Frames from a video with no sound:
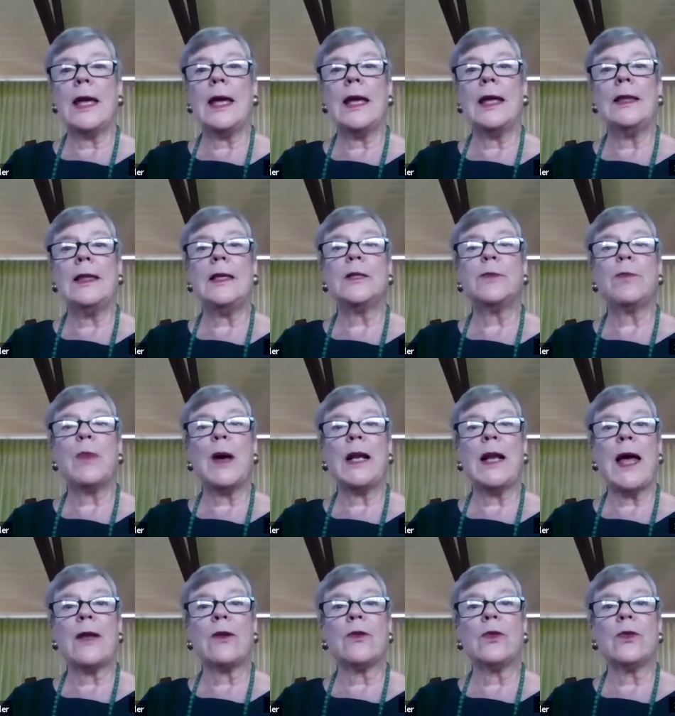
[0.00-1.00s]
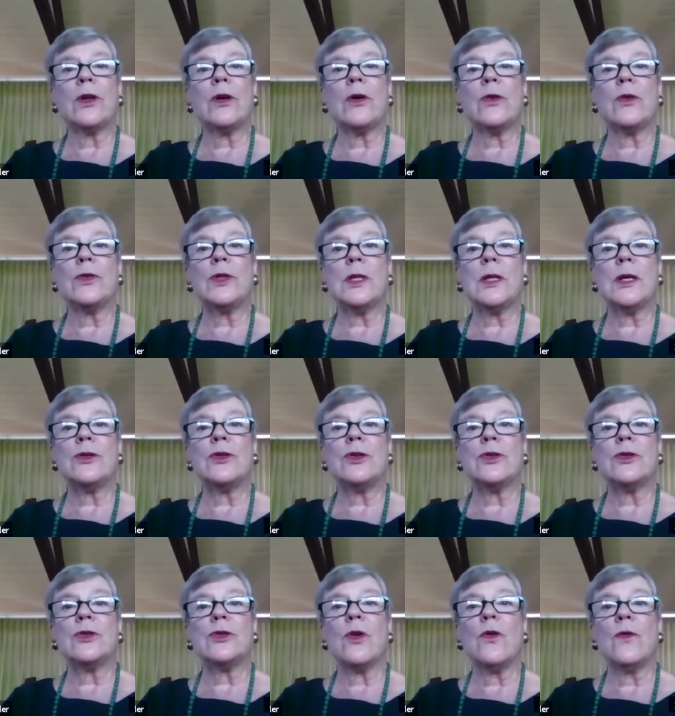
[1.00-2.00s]
in these bilateral
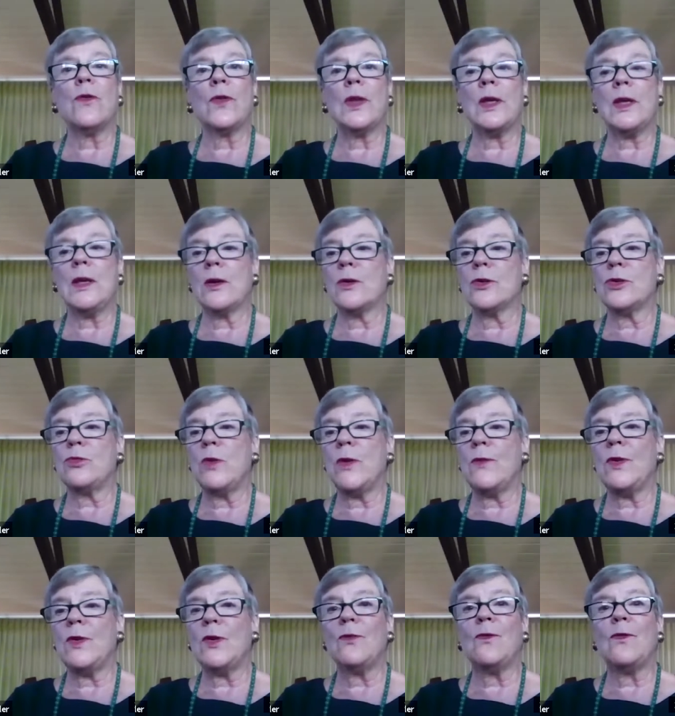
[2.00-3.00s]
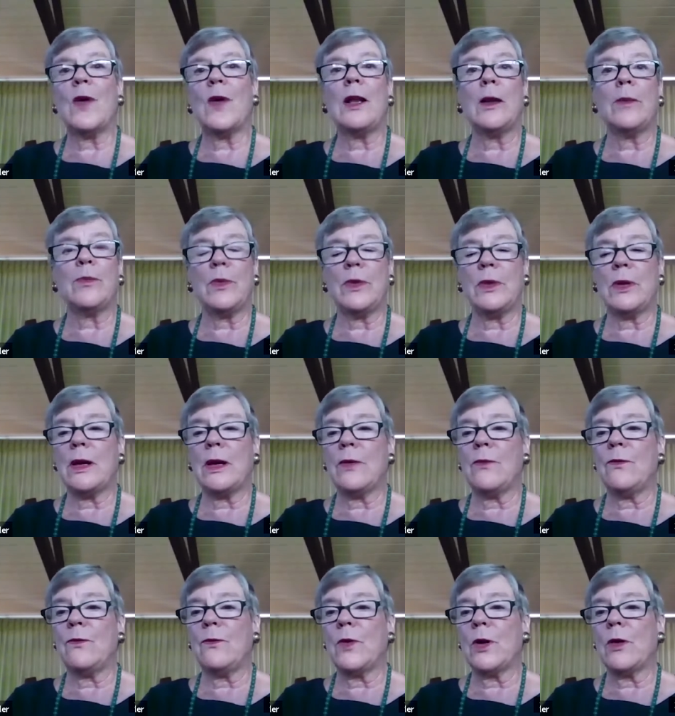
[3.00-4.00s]
negotiations over the years, we've developed a
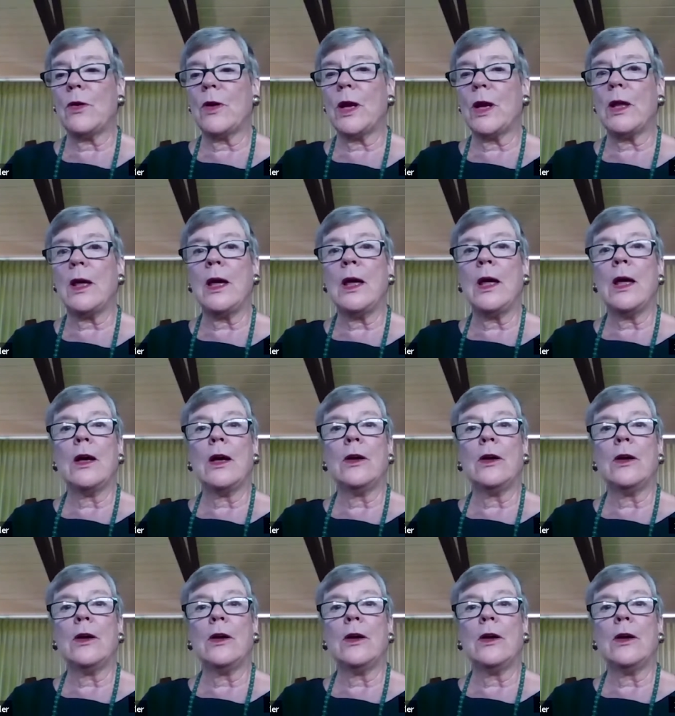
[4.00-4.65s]
very